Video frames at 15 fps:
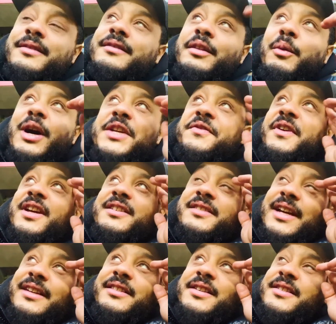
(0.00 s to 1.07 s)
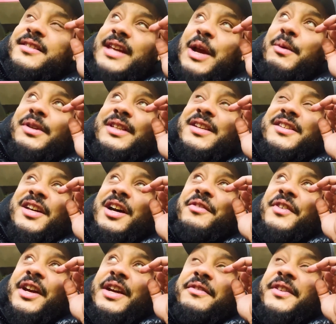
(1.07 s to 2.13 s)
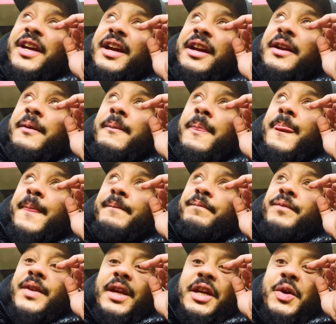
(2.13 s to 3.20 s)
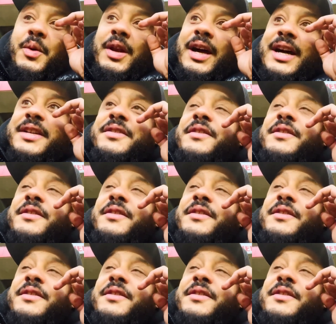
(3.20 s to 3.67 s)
The worst thing is they would deserve it if they equalised.